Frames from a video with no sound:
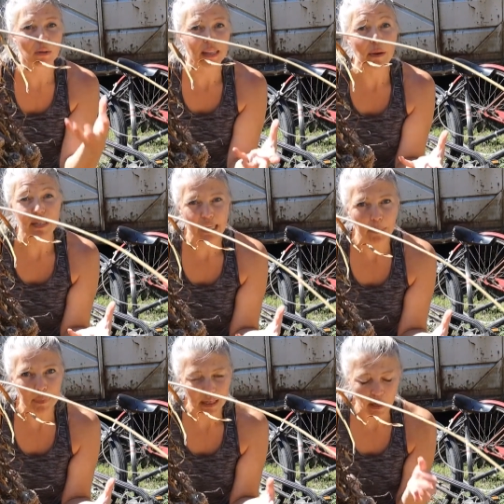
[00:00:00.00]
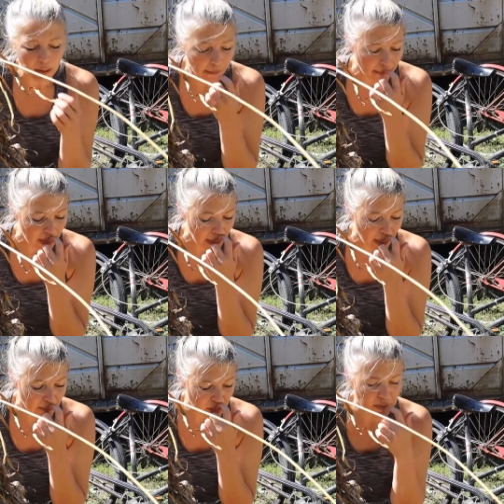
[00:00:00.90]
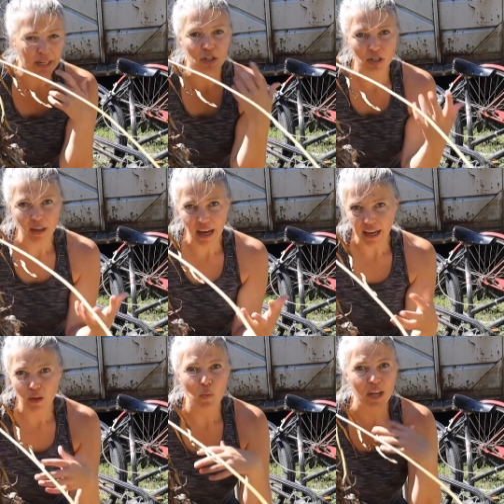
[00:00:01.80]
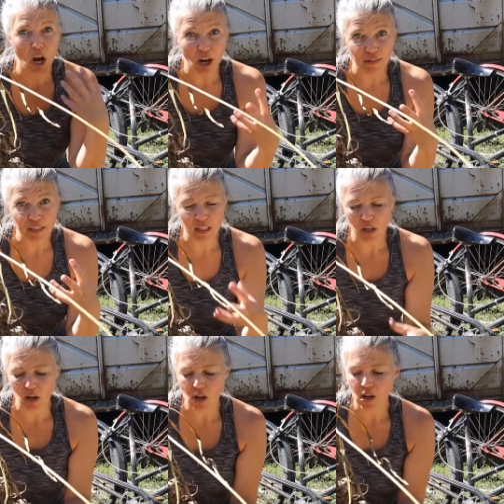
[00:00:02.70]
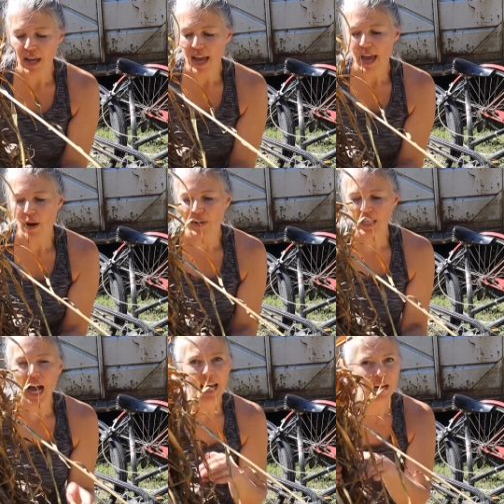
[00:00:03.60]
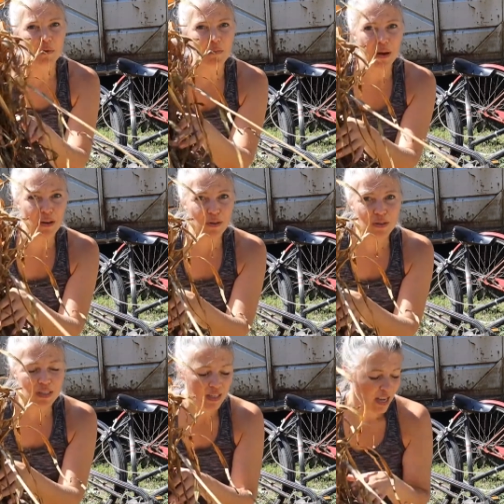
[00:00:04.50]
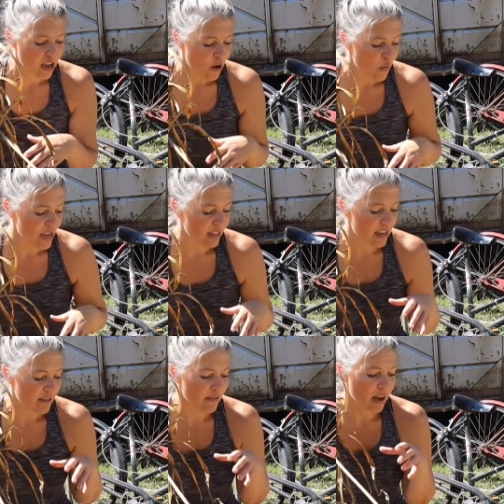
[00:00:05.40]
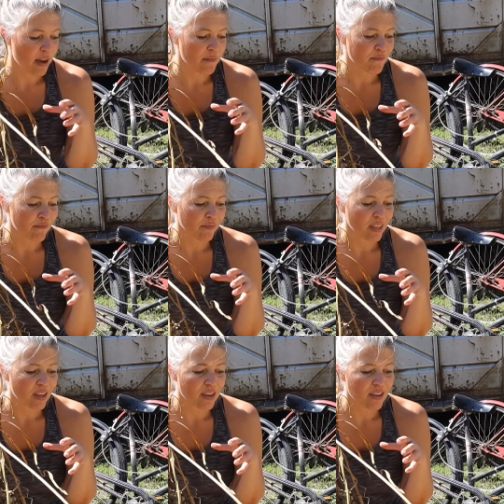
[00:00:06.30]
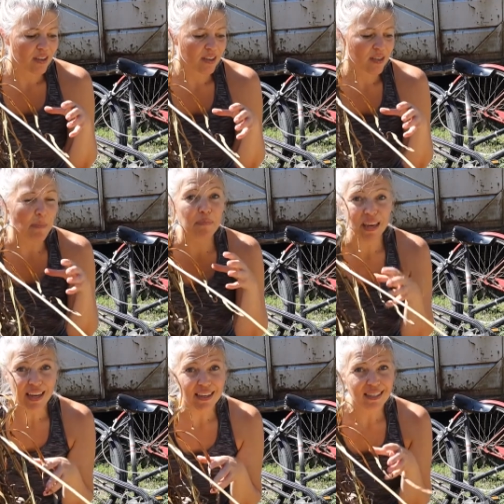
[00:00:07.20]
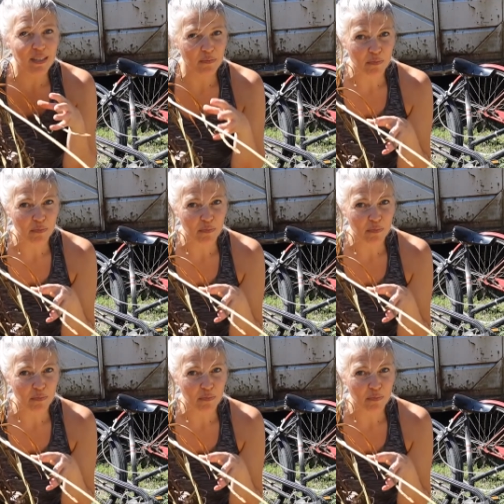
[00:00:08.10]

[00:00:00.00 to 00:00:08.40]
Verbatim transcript: allow it to get bigger. Um, so then in July, we harvest it all and we tie it up in bundles. We leave um, the biggest